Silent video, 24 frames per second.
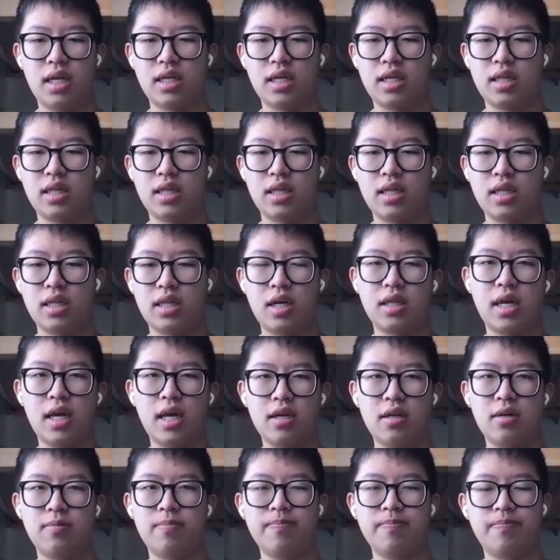And I thought
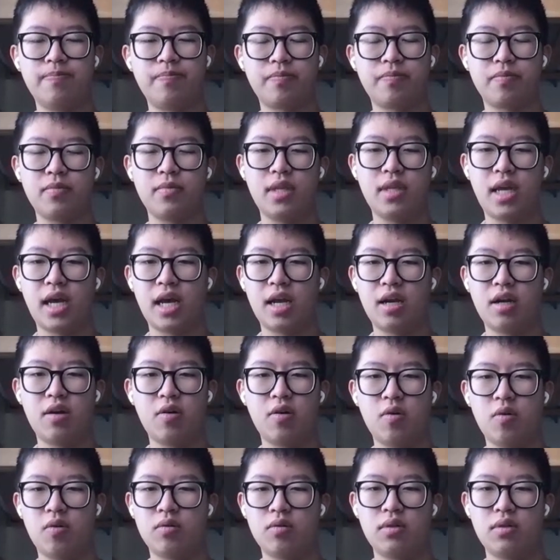that
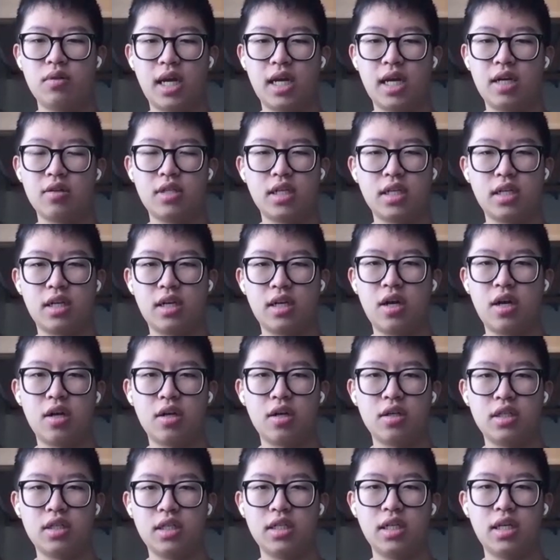
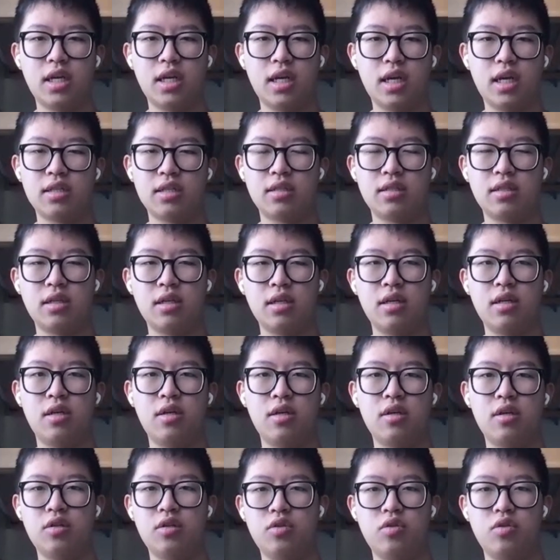nanotechnology and
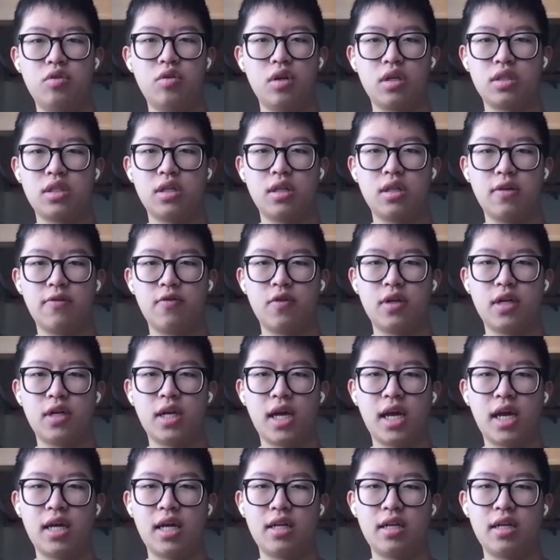drug delivery
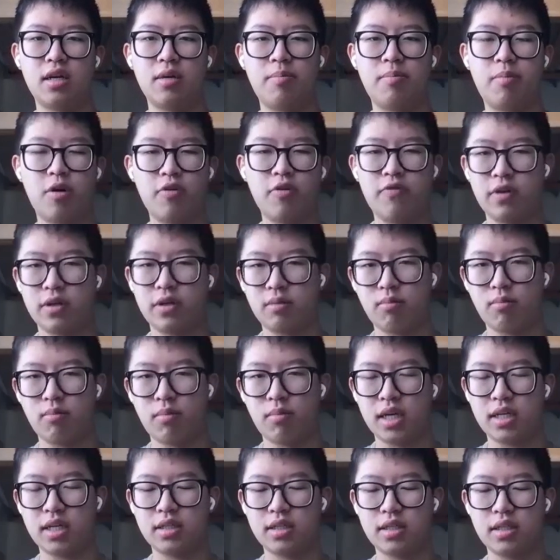had a perfect
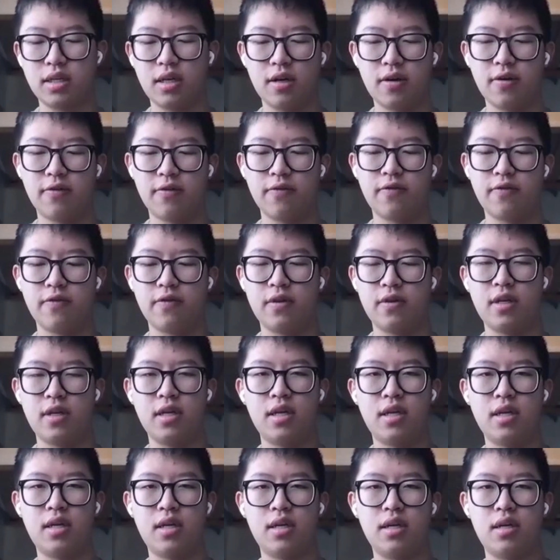mix of
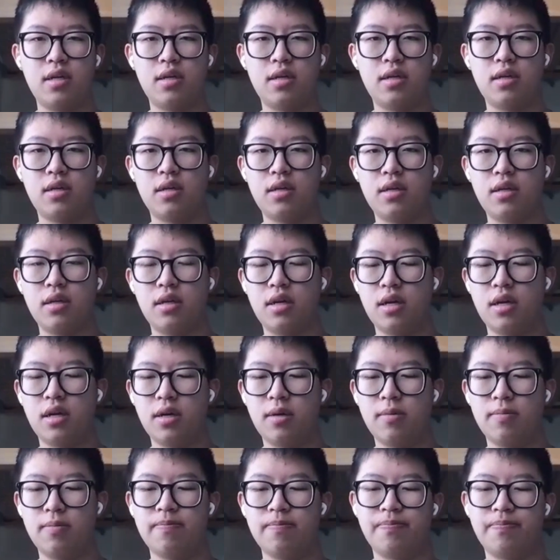
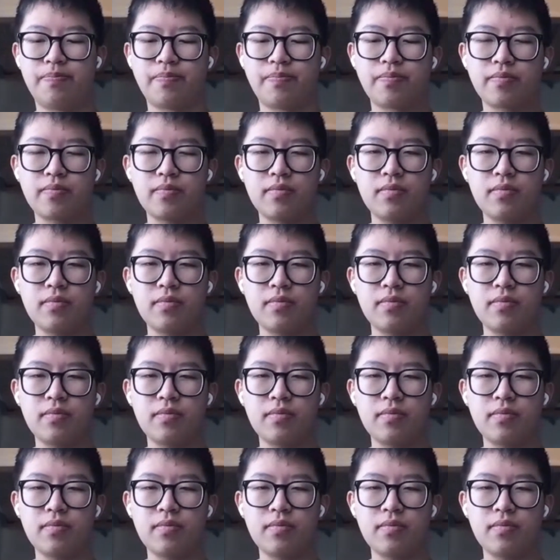um,